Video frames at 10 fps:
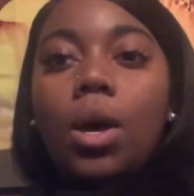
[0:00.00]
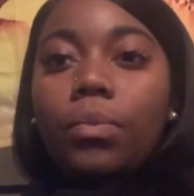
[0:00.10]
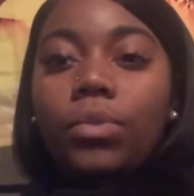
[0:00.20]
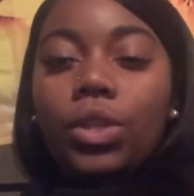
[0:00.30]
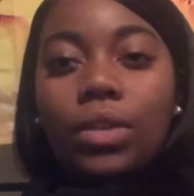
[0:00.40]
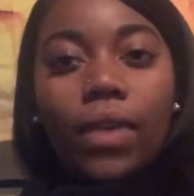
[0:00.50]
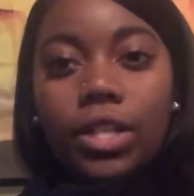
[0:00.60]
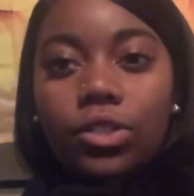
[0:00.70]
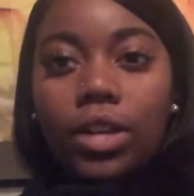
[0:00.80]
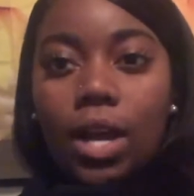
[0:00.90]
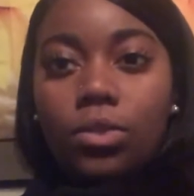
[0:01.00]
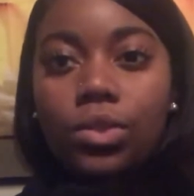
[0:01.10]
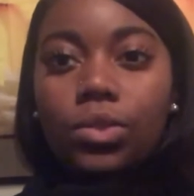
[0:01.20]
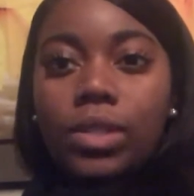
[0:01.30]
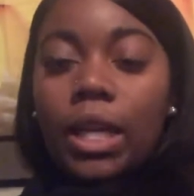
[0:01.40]
youth advisory
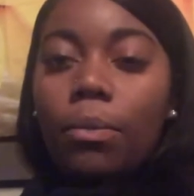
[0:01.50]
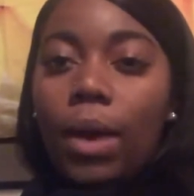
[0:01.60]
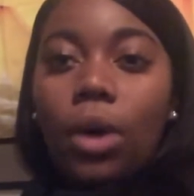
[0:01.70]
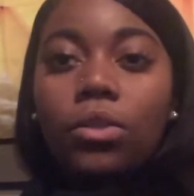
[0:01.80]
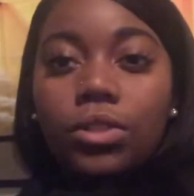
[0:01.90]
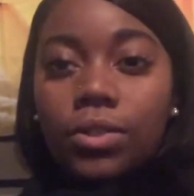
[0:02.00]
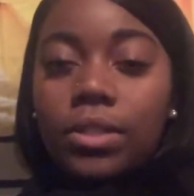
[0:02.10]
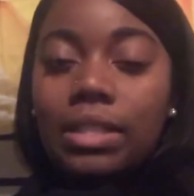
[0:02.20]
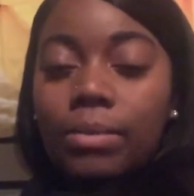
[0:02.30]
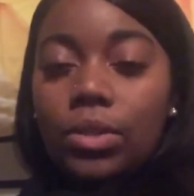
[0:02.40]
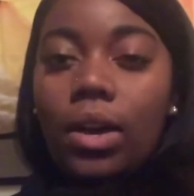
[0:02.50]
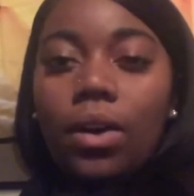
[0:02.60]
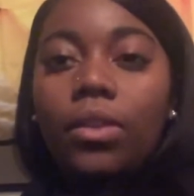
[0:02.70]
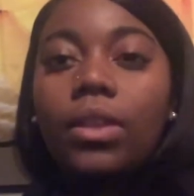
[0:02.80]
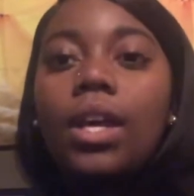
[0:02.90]
councils and about children's mental
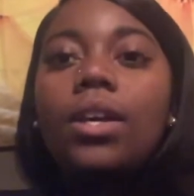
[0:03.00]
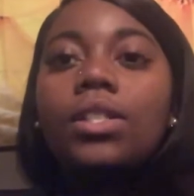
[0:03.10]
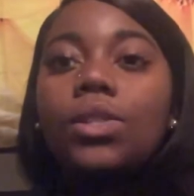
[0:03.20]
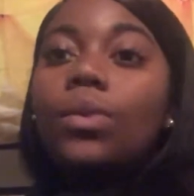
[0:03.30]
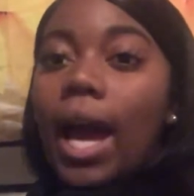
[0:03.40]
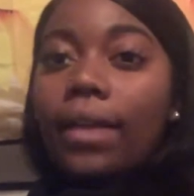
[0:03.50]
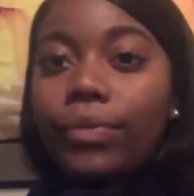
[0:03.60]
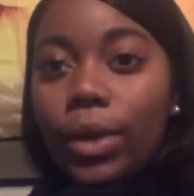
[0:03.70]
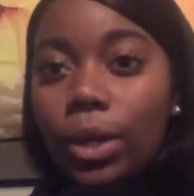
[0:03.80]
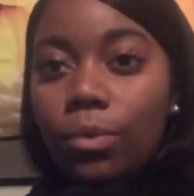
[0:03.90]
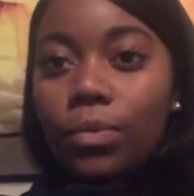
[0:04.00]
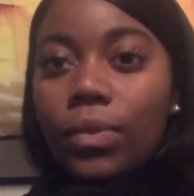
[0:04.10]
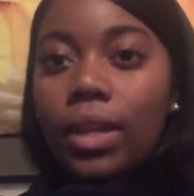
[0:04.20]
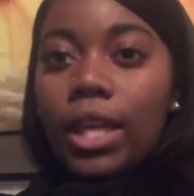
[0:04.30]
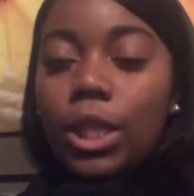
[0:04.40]
health to guide them
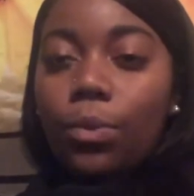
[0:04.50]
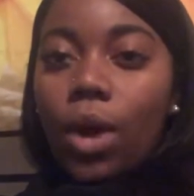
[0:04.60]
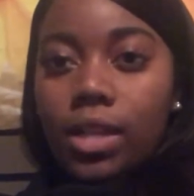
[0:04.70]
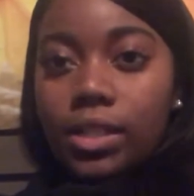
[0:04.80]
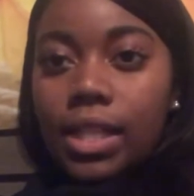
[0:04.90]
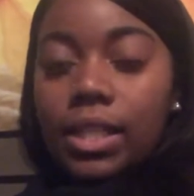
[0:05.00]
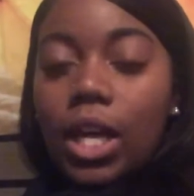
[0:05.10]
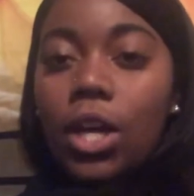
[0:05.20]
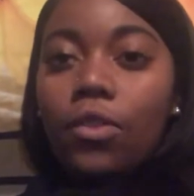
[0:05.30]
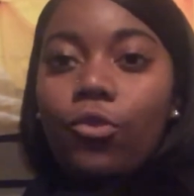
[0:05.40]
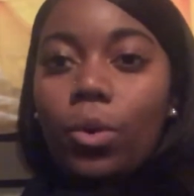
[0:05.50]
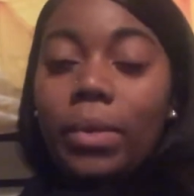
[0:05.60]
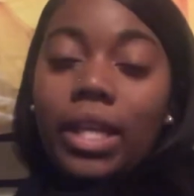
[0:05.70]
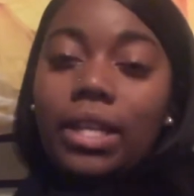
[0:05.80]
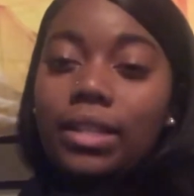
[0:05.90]
in the process of
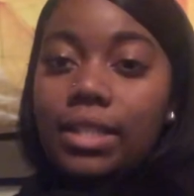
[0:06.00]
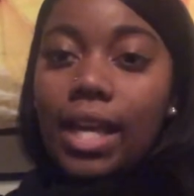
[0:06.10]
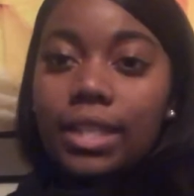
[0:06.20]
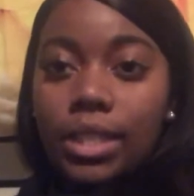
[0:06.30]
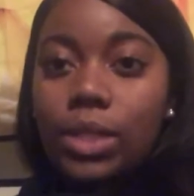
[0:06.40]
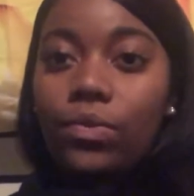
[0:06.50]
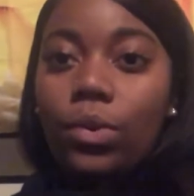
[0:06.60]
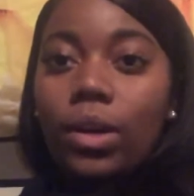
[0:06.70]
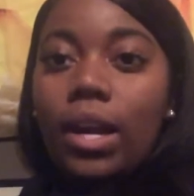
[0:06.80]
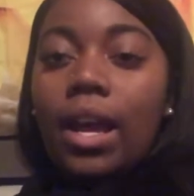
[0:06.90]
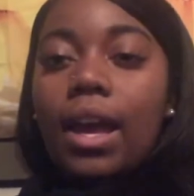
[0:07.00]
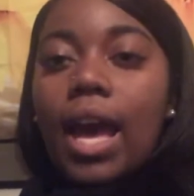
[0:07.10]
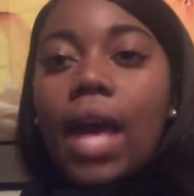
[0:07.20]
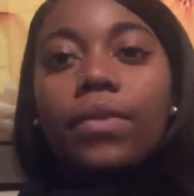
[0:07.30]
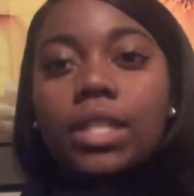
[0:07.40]
formulating these ideas for
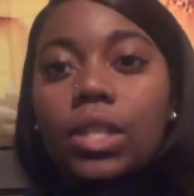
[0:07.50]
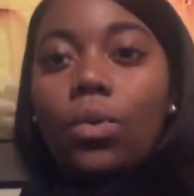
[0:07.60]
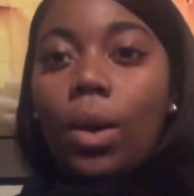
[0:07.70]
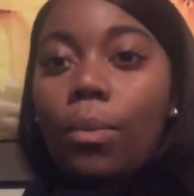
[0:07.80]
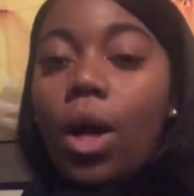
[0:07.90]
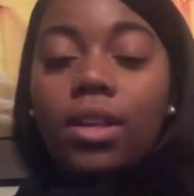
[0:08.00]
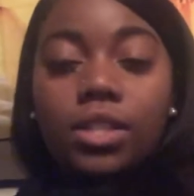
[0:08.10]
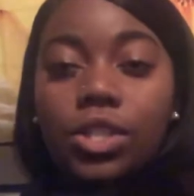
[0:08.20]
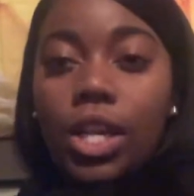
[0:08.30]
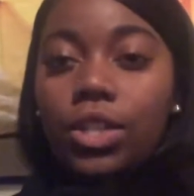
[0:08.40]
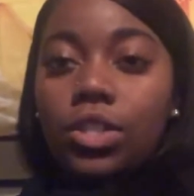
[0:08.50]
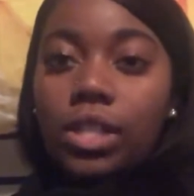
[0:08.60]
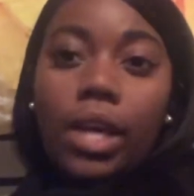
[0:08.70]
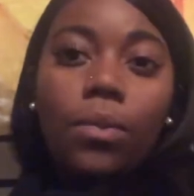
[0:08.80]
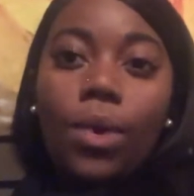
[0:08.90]
advocacy around policy change
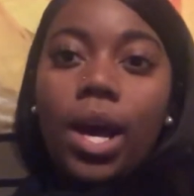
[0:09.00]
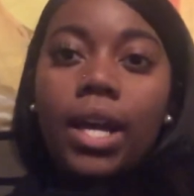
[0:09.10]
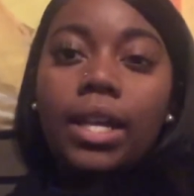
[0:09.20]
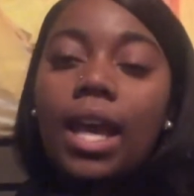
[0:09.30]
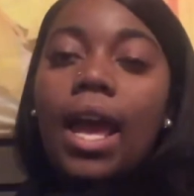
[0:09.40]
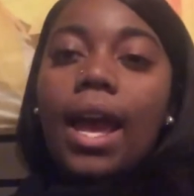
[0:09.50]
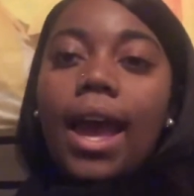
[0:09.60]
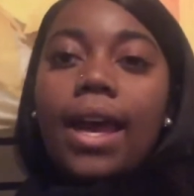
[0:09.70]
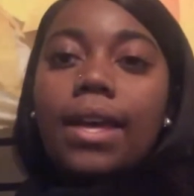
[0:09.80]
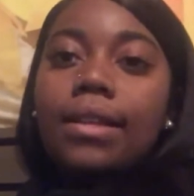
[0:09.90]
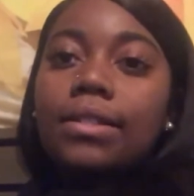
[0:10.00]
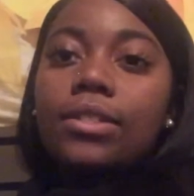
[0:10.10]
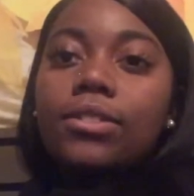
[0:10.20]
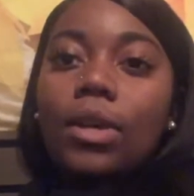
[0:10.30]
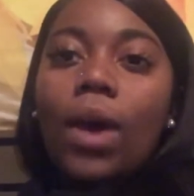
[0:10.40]
statewide. And
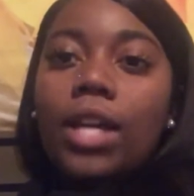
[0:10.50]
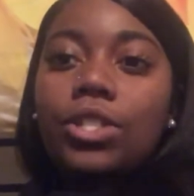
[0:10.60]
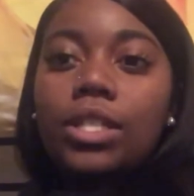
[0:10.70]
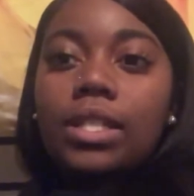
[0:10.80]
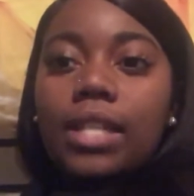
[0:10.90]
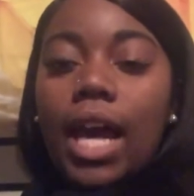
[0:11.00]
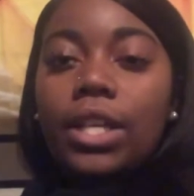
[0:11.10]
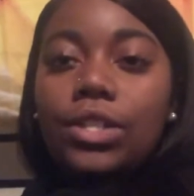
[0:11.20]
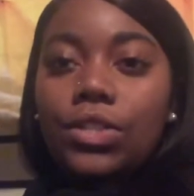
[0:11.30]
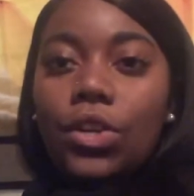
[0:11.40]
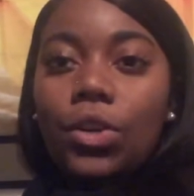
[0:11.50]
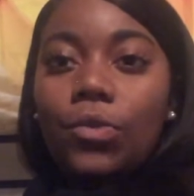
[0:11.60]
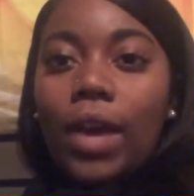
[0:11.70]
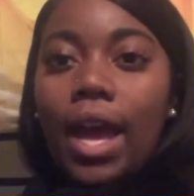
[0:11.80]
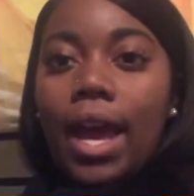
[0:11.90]
so I just kind of
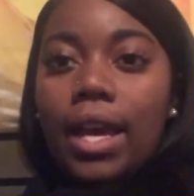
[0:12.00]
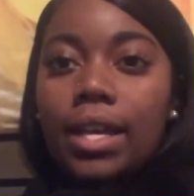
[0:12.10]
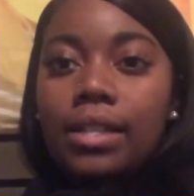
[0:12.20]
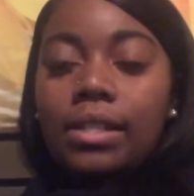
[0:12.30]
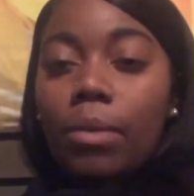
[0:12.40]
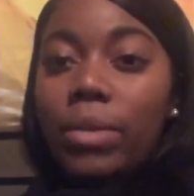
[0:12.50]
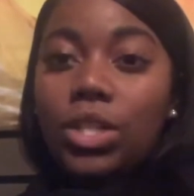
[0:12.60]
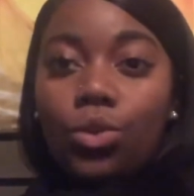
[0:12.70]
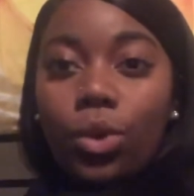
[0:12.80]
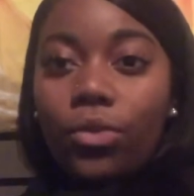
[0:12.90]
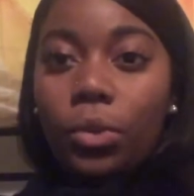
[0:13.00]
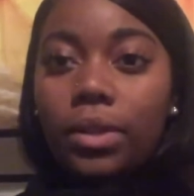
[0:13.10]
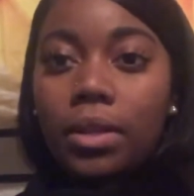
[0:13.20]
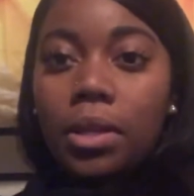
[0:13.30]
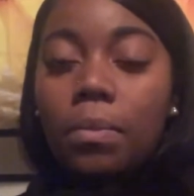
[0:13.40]
serve as a mentor for
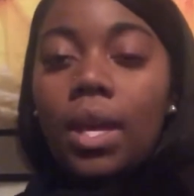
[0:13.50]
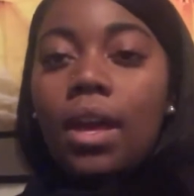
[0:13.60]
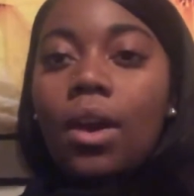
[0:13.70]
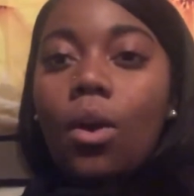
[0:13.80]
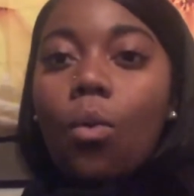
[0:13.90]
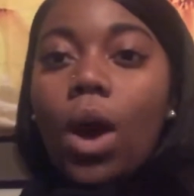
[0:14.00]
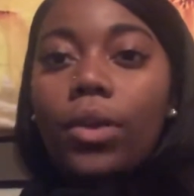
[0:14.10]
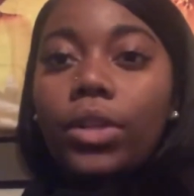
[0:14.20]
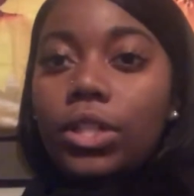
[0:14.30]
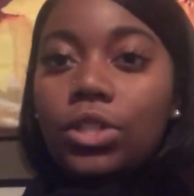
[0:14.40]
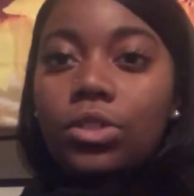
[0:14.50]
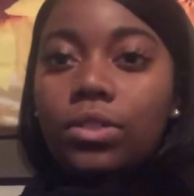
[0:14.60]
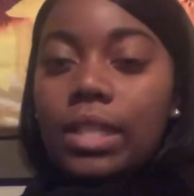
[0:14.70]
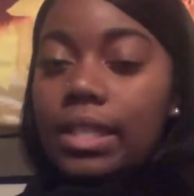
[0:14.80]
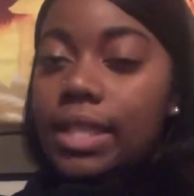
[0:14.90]
them while they're
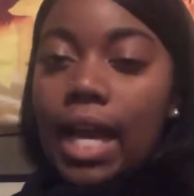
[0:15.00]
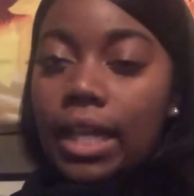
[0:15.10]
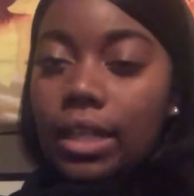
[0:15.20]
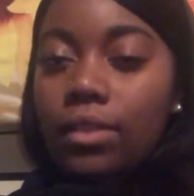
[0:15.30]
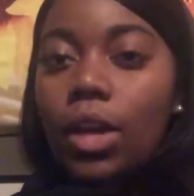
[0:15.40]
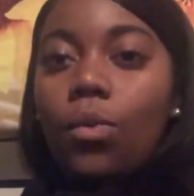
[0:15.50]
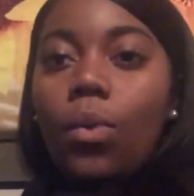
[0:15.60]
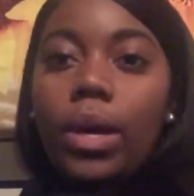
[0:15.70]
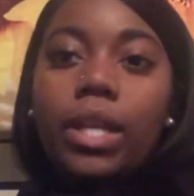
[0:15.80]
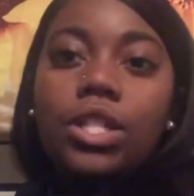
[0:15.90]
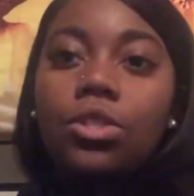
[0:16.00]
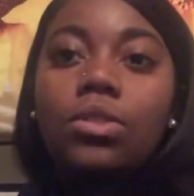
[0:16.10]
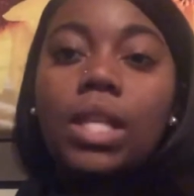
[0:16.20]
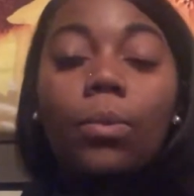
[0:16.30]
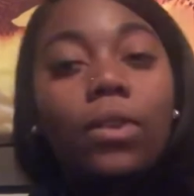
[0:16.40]
deciding like what
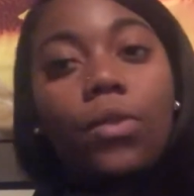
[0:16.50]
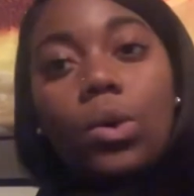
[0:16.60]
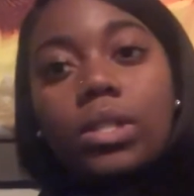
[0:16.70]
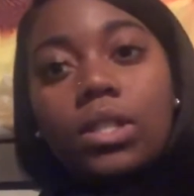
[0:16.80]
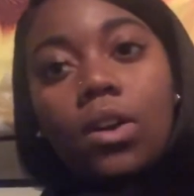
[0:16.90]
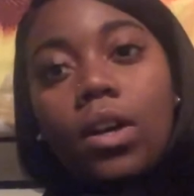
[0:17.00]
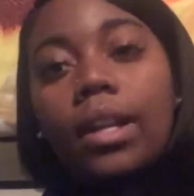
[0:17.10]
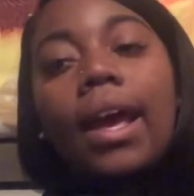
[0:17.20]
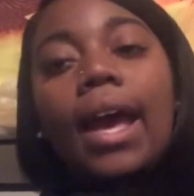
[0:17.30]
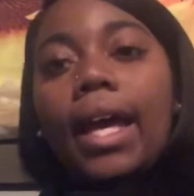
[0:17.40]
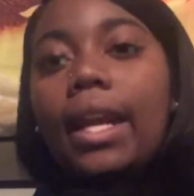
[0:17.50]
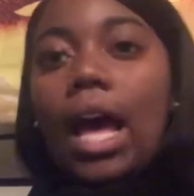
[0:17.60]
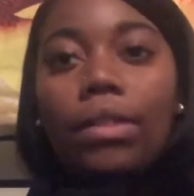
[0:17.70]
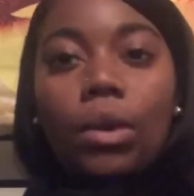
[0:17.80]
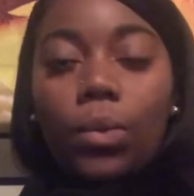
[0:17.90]
issues they want to focus on and
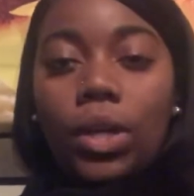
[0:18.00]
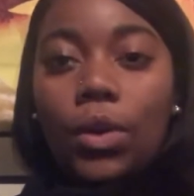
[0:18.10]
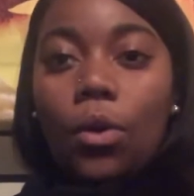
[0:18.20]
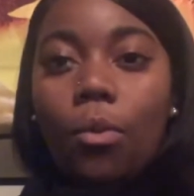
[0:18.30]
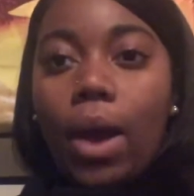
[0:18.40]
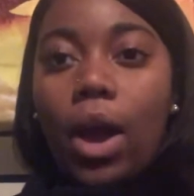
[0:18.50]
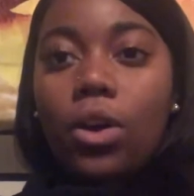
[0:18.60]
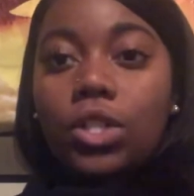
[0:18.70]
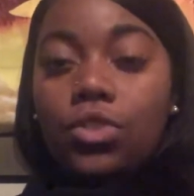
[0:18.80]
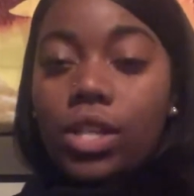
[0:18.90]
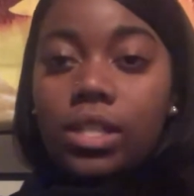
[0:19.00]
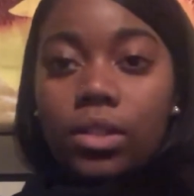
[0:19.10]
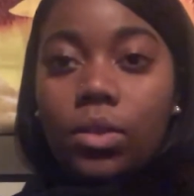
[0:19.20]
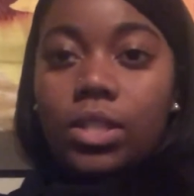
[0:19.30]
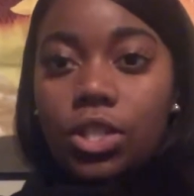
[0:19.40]
how they want to go about addressing
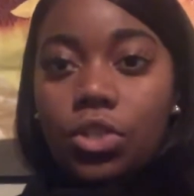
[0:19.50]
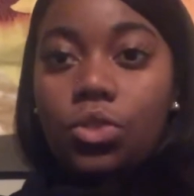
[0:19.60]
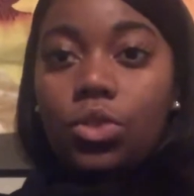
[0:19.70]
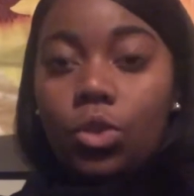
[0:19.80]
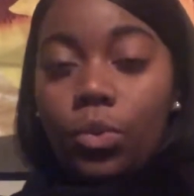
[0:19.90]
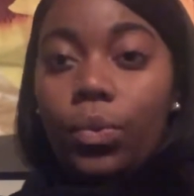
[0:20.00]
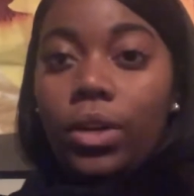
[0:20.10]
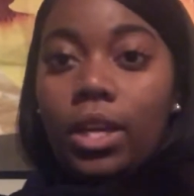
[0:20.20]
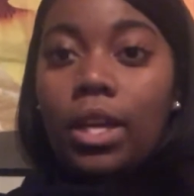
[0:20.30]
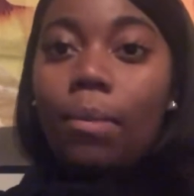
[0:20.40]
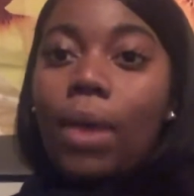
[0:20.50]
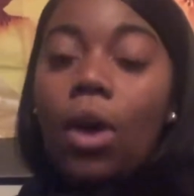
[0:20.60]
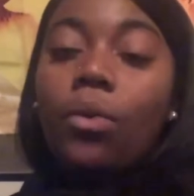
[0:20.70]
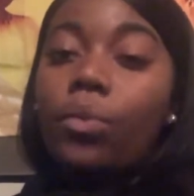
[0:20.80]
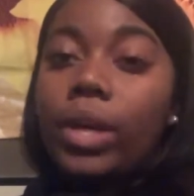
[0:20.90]
those issues or bringing
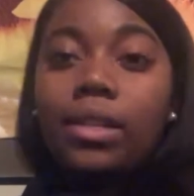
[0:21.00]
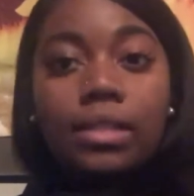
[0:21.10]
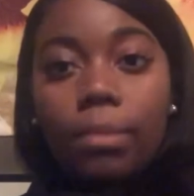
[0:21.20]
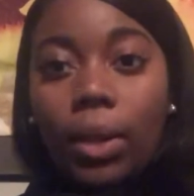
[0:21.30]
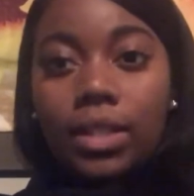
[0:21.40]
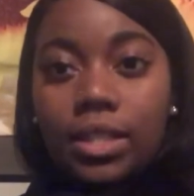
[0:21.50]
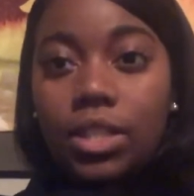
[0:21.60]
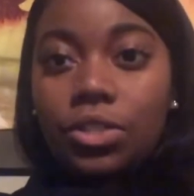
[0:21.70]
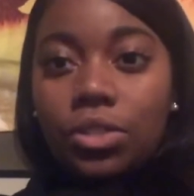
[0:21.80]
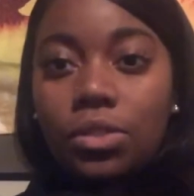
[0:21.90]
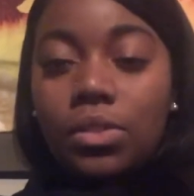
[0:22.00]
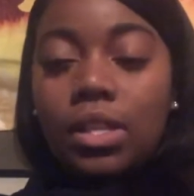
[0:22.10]
about awareness about these issues.